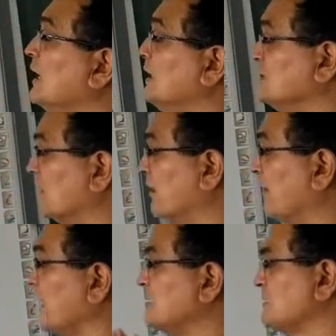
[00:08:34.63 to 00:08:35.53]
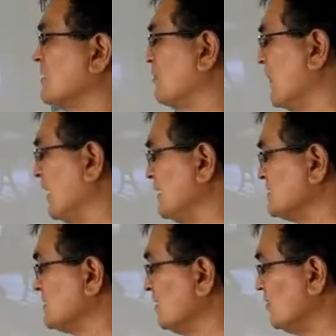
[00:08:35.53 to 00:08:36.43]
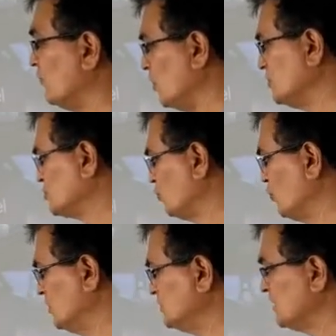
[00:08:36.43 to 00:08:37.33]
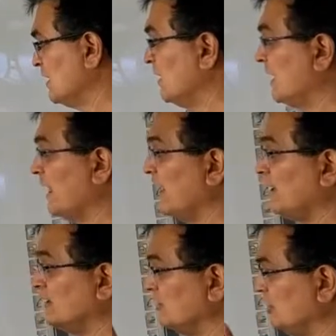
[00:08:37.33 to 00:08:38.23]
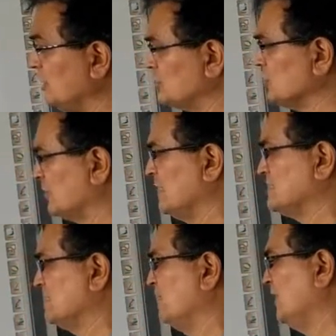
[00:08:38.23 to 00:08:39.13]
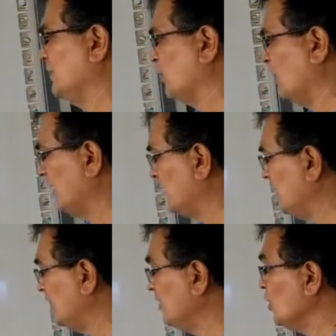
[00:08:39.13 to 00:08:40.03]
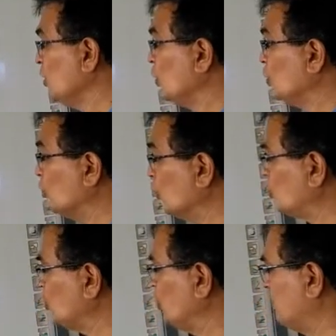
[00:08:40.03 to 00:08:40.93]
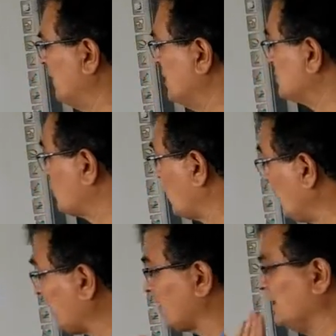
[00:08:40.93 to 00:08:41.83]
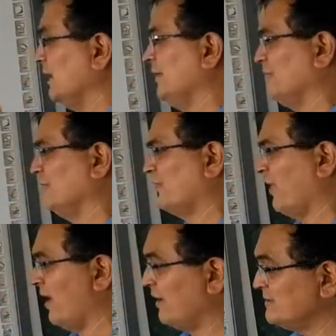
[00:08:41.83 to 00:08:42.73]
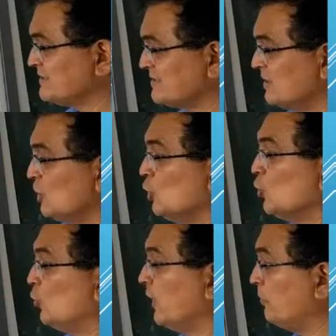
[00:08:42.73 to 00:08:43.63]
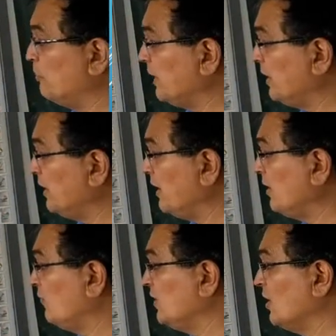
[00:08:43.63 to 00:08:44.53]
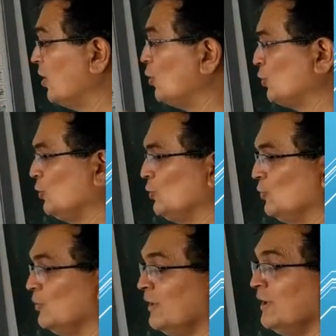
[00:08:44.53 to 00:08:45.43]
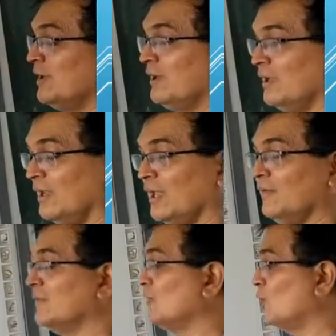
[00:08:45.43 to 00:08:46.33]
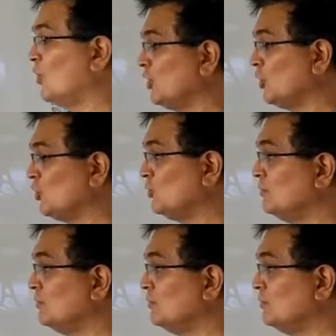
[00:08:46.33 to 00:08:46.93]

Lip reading: is a great surprise for his students. And the teacher tells him very quietly, go to your place quickly, little Franz. We are beginning without you. He never wanted